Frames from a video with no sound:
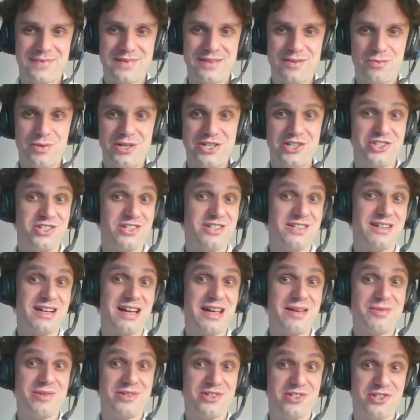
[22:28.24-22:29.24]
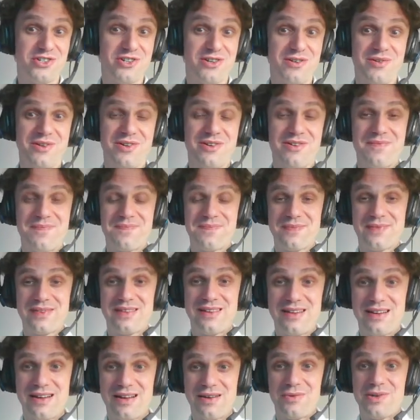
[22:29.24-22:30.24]
which I will show you
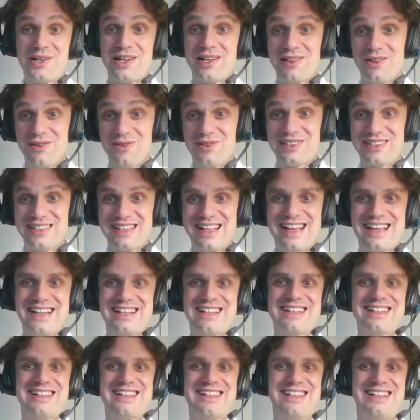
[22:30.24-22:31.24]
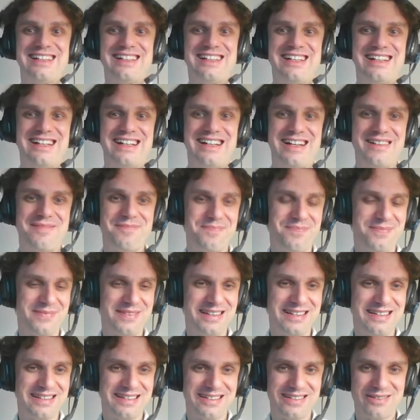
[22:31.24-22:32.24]
what it looks like
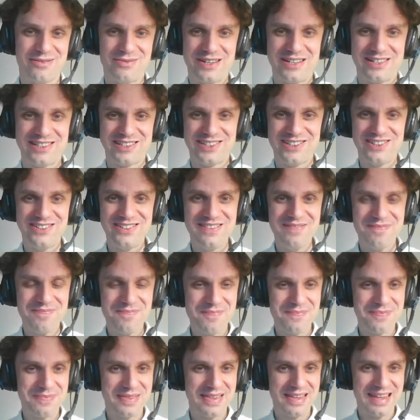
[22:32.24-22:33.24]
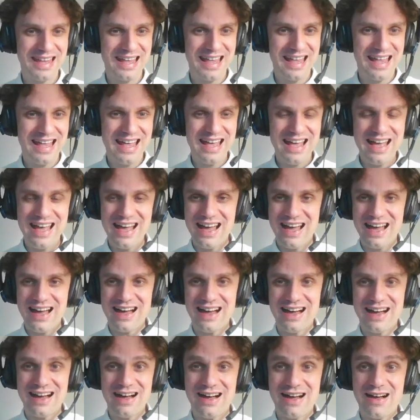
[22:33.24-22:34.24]
very soon.
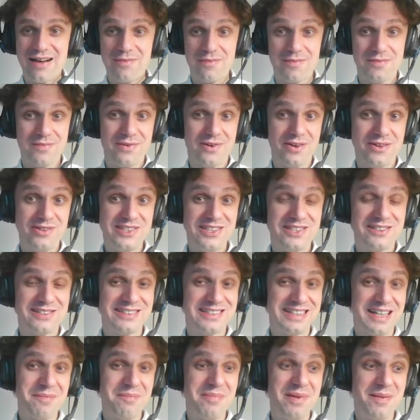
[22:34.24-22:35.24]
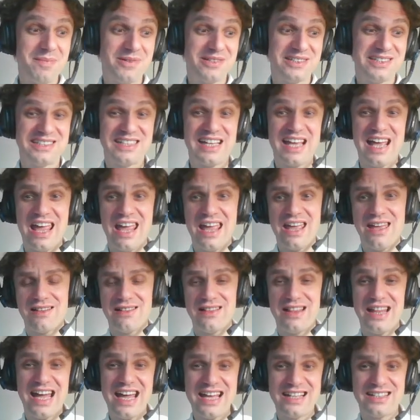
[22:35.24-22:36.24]
Also, some people say,
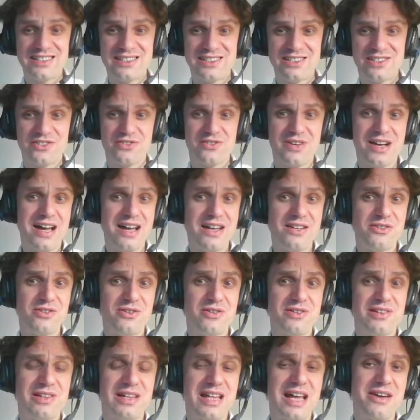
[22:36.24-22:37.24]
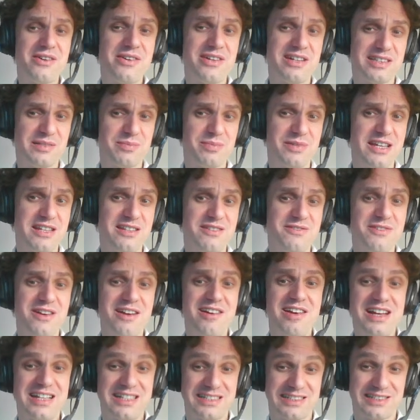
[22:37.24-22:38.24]
let's try to rely on explained
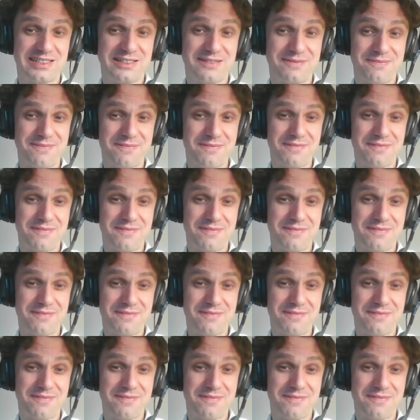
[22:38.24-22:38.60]
variance.